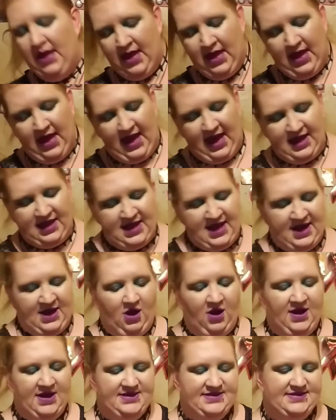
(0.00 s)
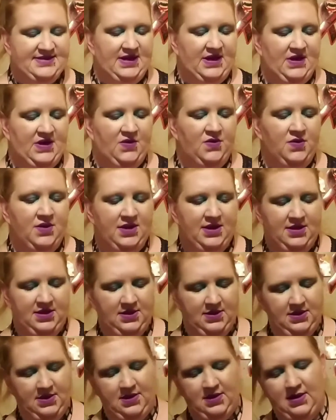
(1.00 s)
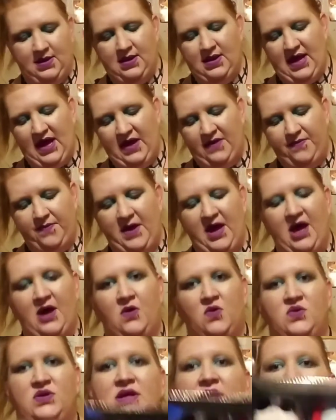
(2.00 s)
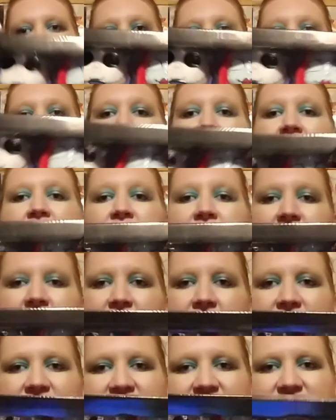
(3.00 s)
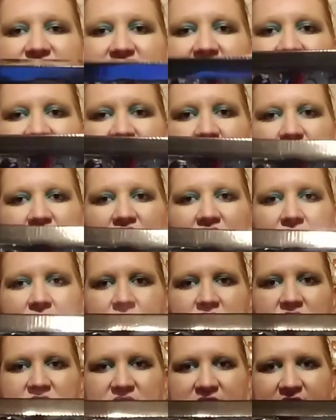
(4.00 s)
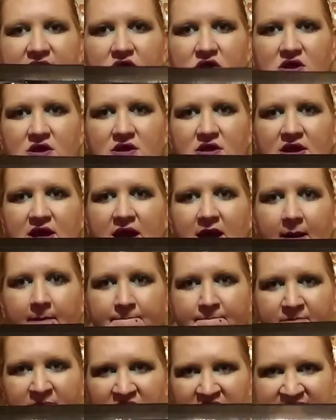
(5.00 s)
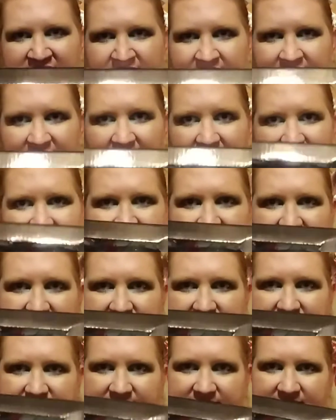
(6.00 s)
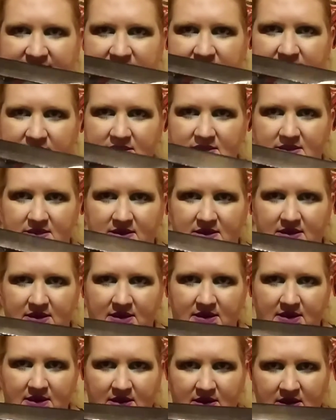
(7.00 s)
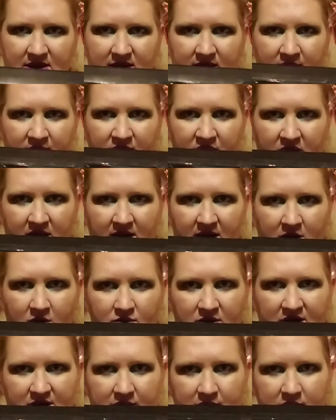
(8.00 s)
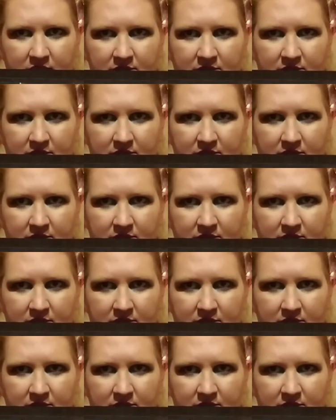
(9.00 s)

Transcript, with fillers: And then also, I found these adorable little mini glasses. I don't know how well